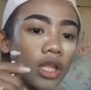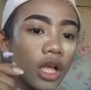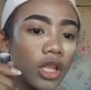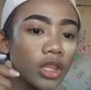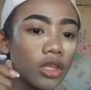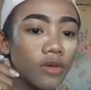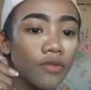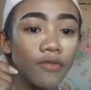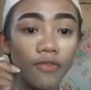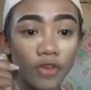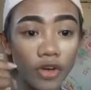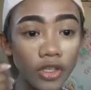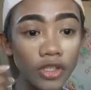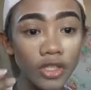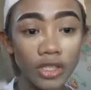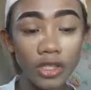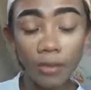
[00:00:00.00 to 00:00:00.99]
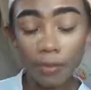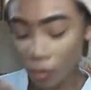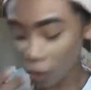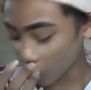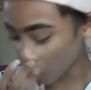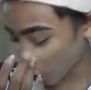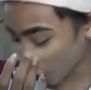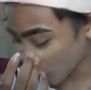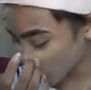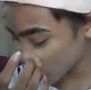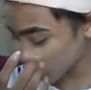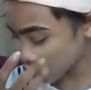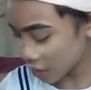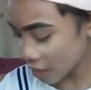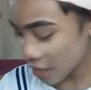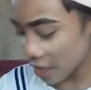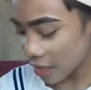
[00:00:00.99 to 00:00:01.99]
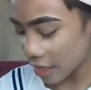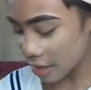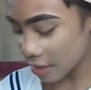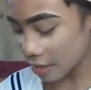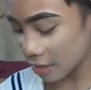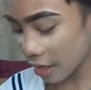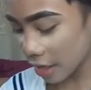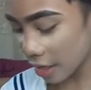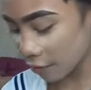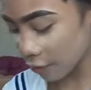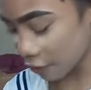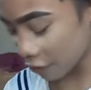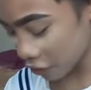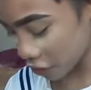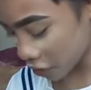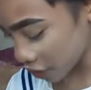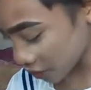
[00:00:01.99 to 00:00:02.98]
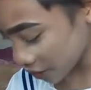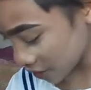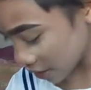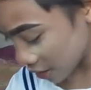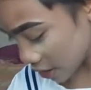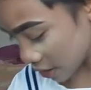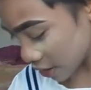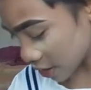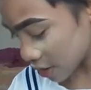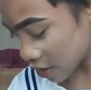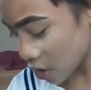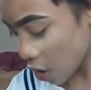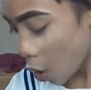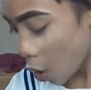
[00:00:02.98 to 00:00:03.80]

natin first na brush. And then, first is...